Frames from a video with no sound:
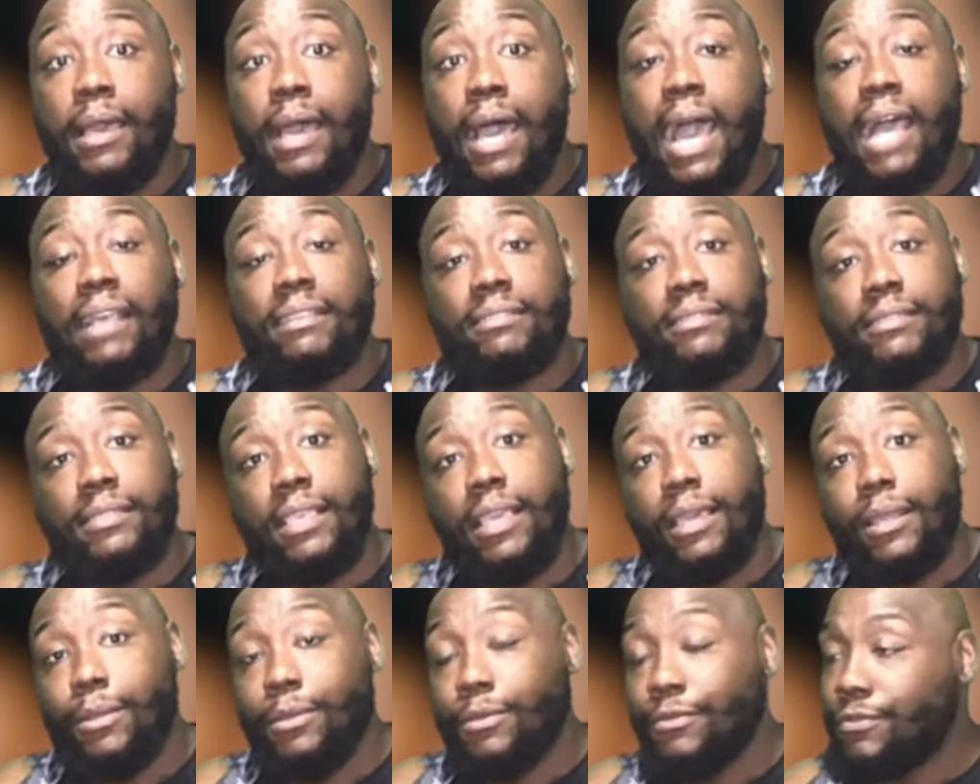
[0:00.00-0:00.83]
I
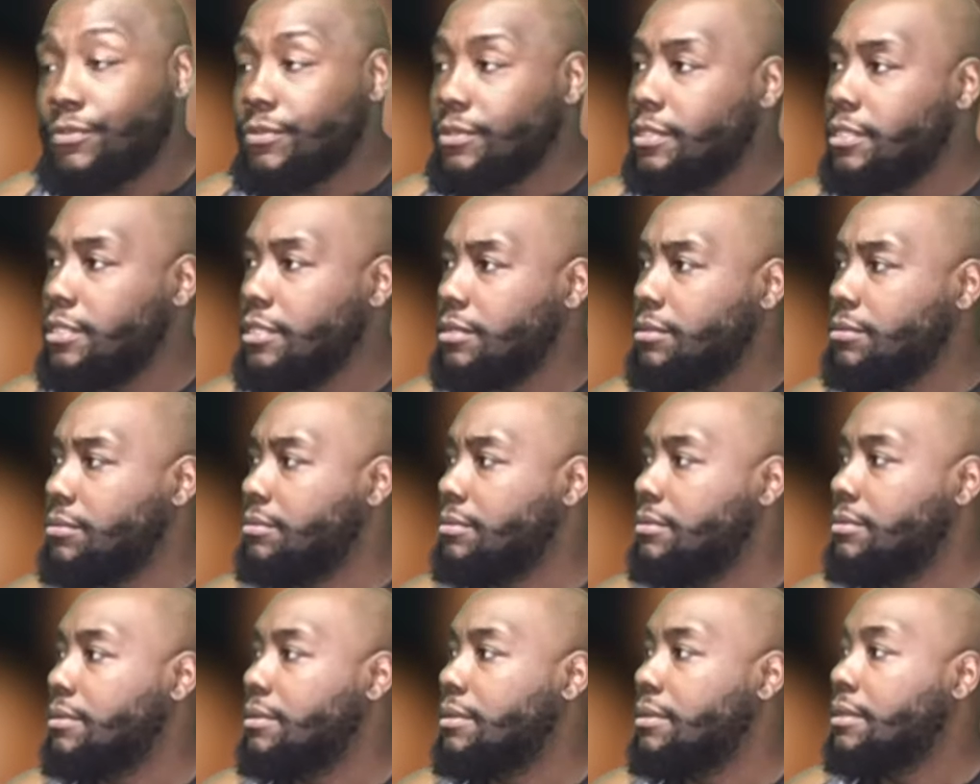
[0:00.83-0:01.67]
settled for you.
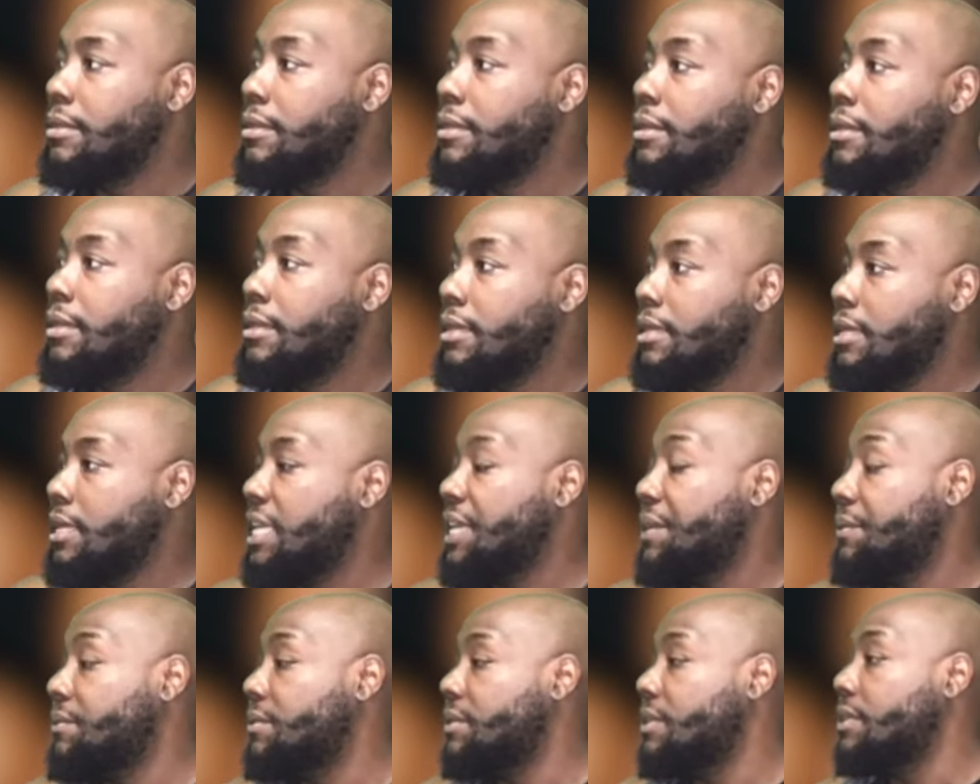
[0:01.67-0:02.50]
And he
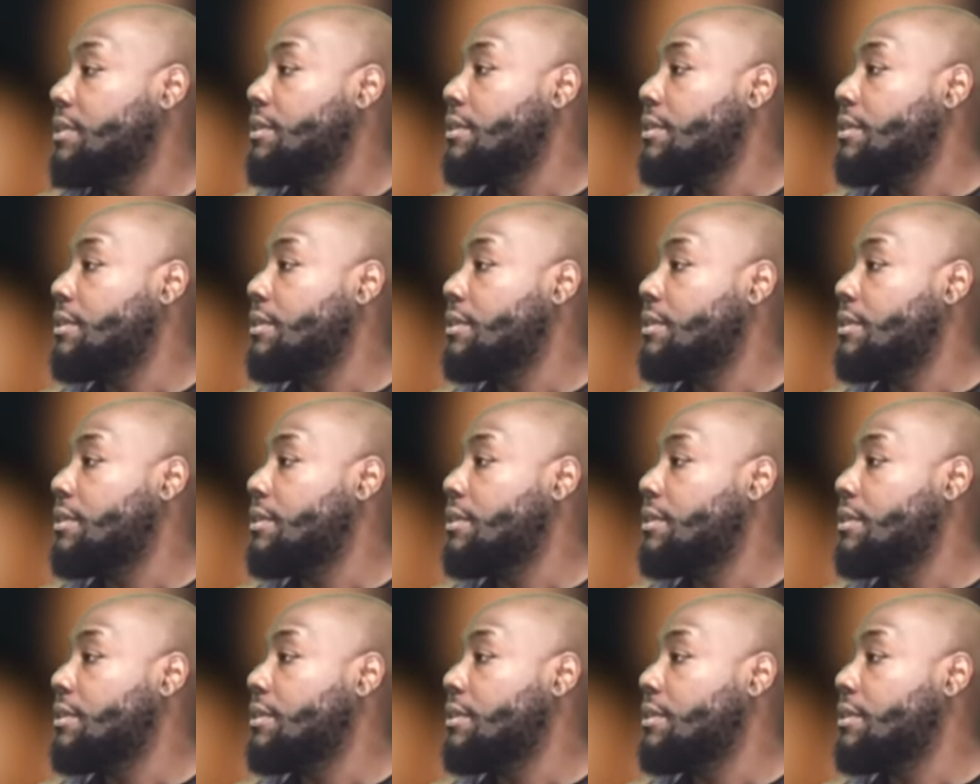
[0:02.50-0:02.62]
was,